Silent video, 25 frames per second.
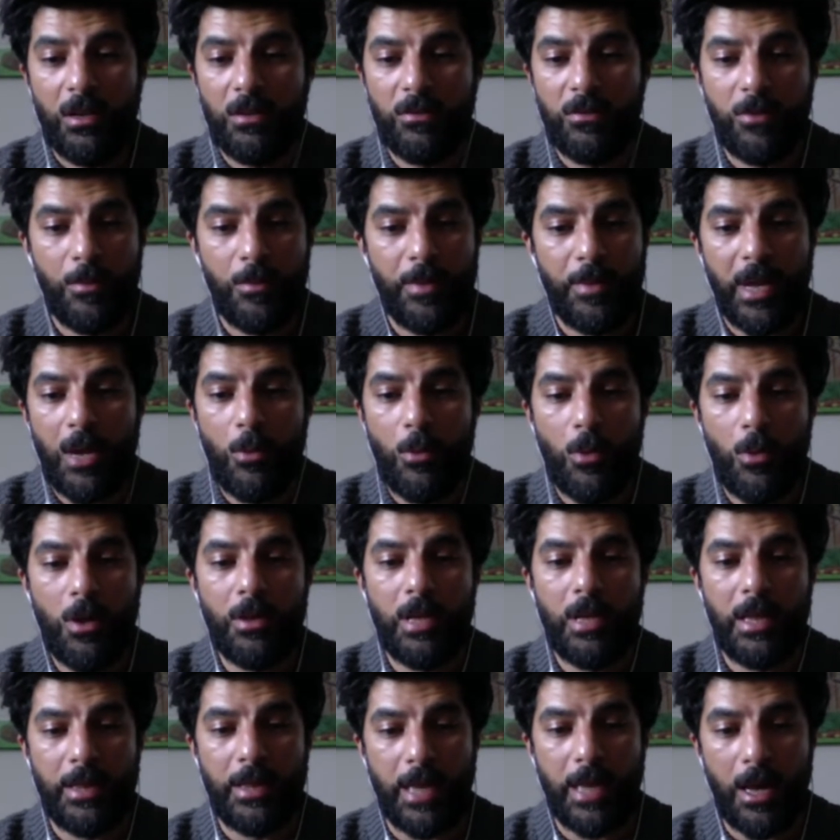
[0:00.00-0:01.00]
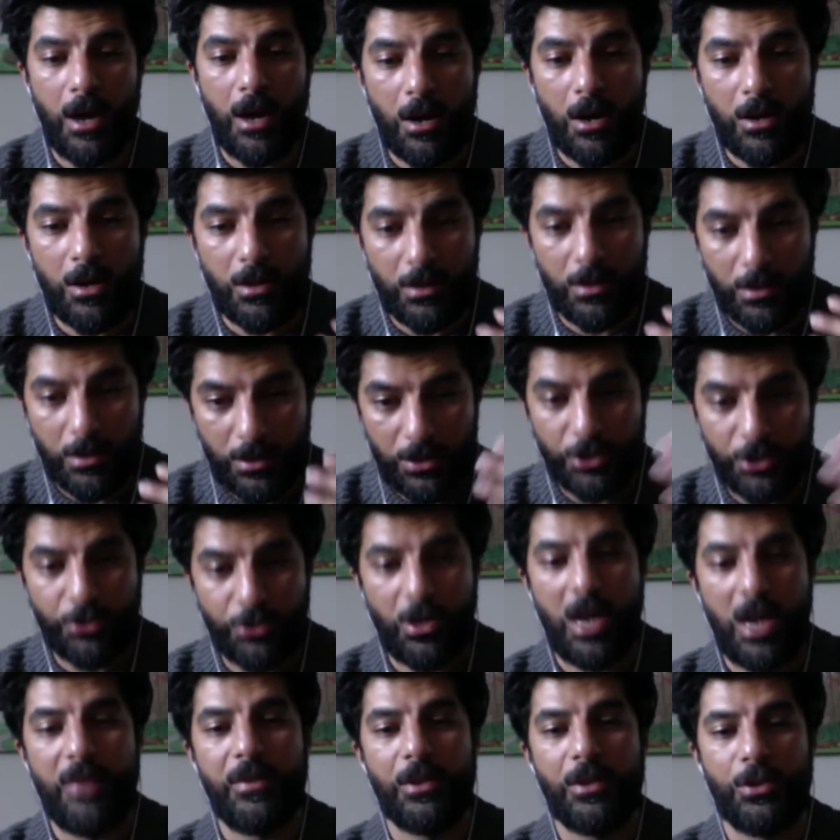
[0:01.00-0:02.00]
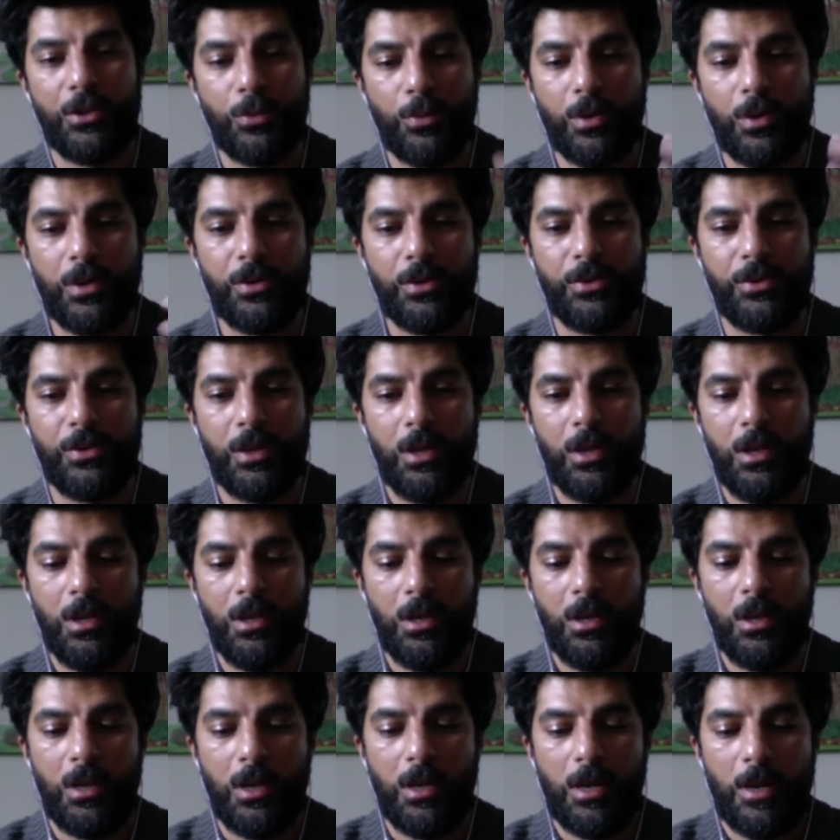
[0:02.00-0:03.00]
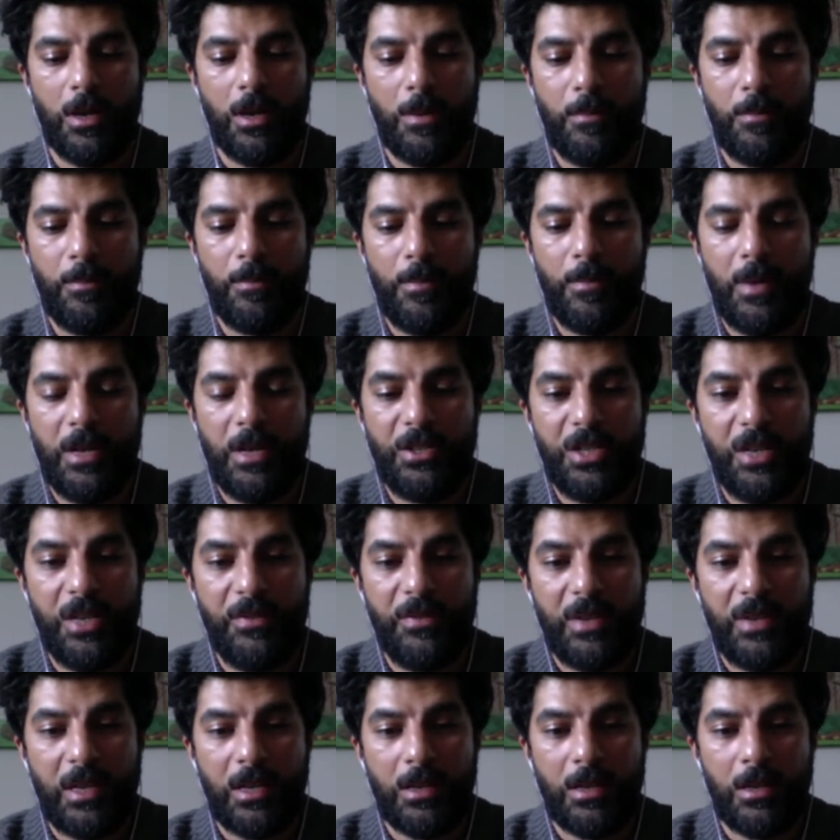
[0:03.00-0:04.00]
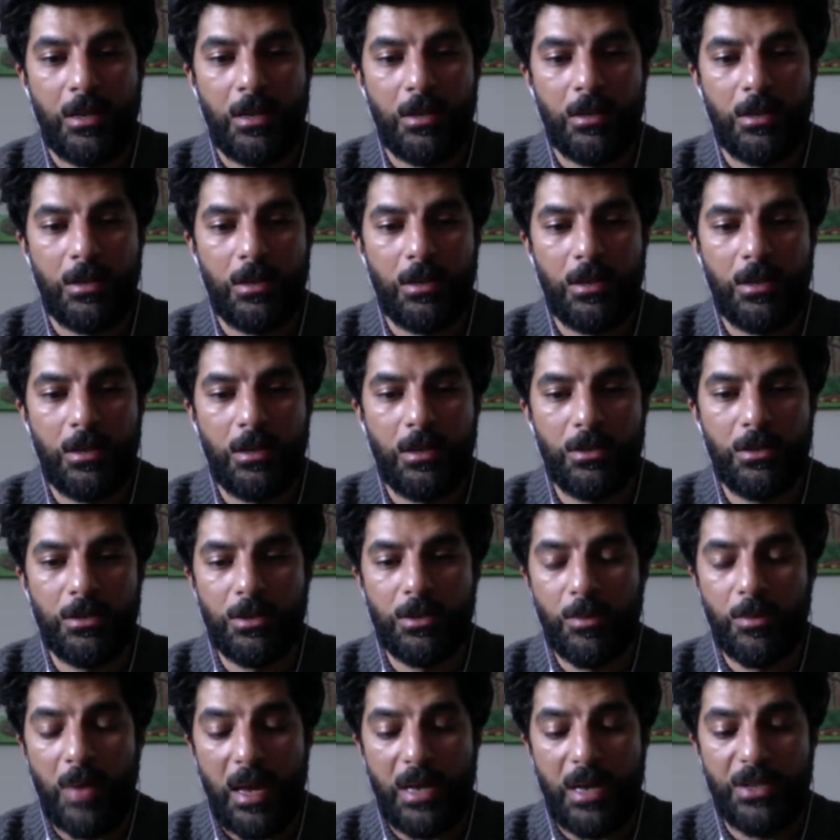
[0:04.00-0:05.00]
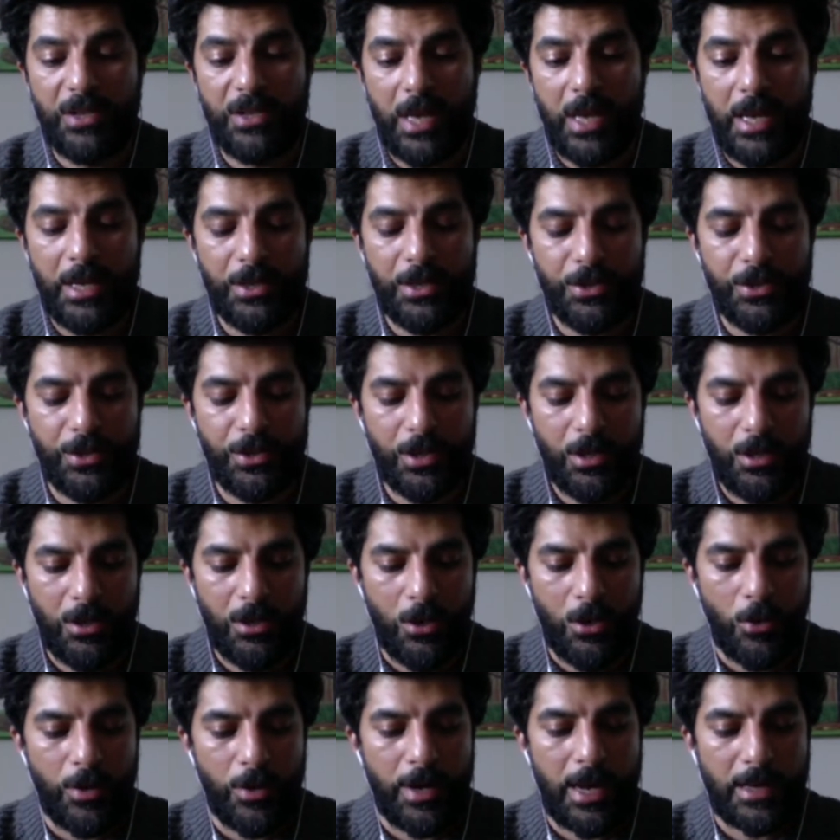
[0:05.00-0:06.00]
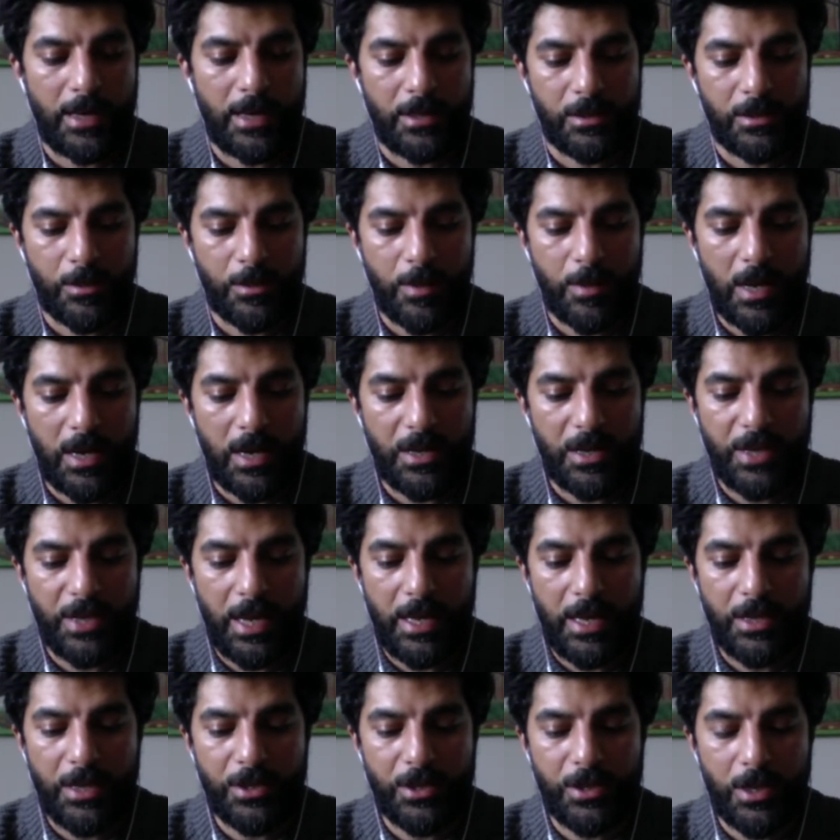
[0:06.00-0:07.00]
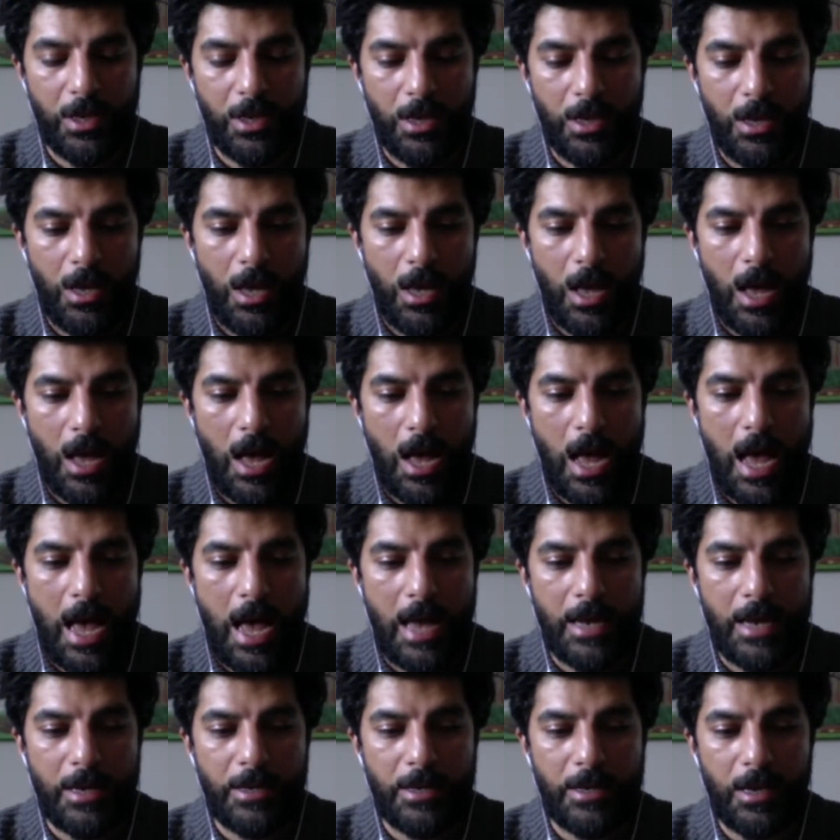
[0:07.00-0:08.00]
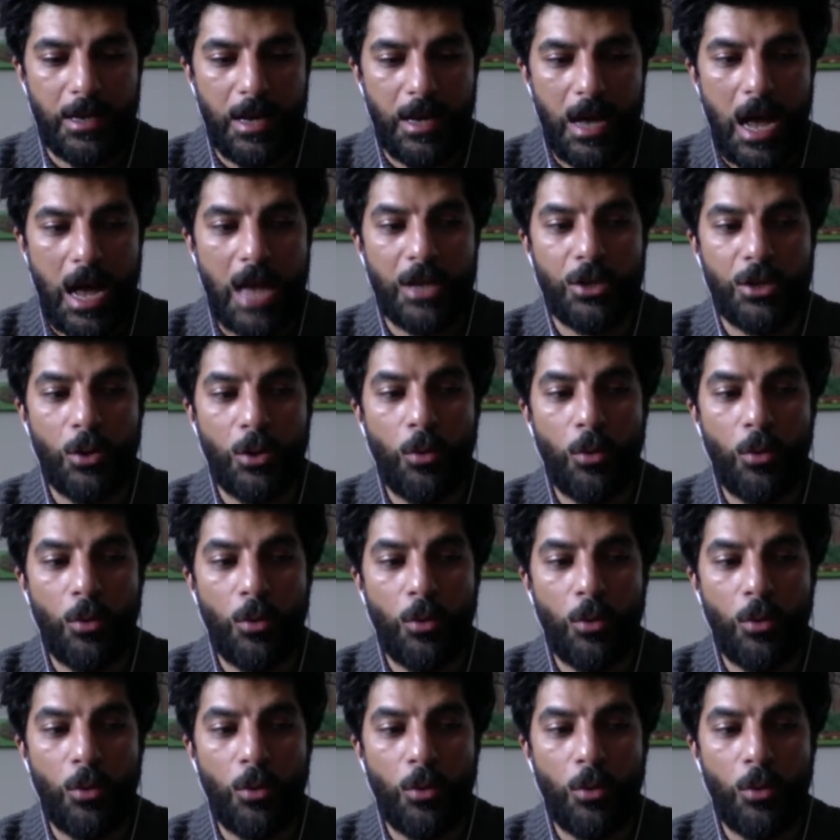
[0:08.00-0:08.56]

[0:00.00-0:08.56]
from day one that they are striving towards achieving some kind of change or enacting some kind of change. And I don't